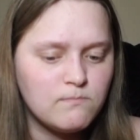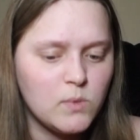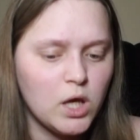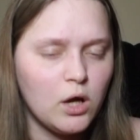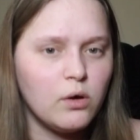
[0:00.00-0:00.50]

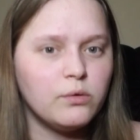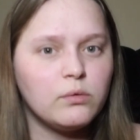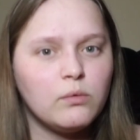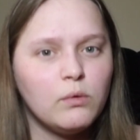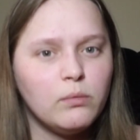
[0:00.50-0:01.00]
he goes,
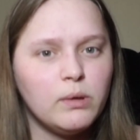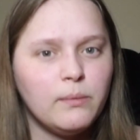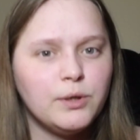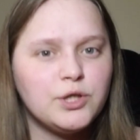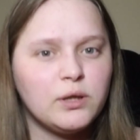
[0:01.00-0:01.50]
well,
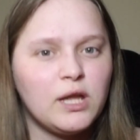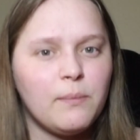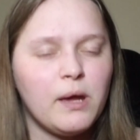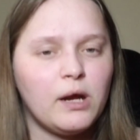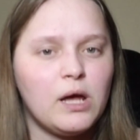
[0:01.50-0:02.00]
maybe you should stop
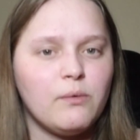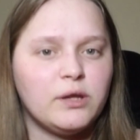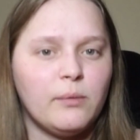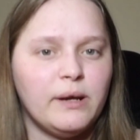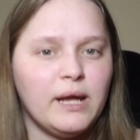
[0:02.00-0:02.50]
hanging out with
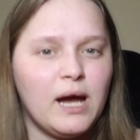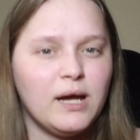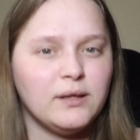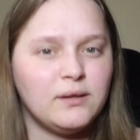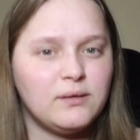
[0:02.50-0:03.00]
so many
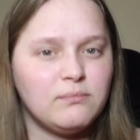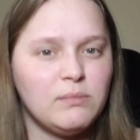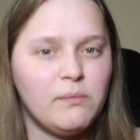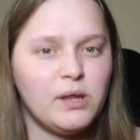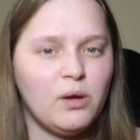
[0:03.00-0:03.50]
guys.
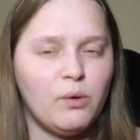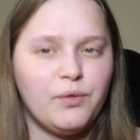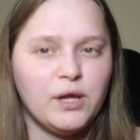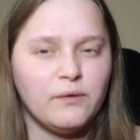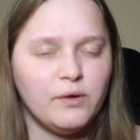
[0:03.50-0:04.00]
Maybe they won't
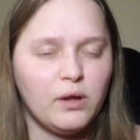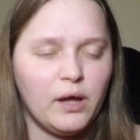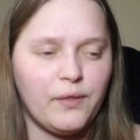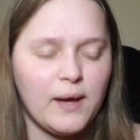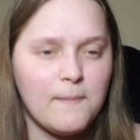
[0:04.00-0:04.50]
think of you
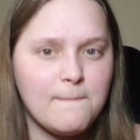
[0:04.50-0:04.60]
like that.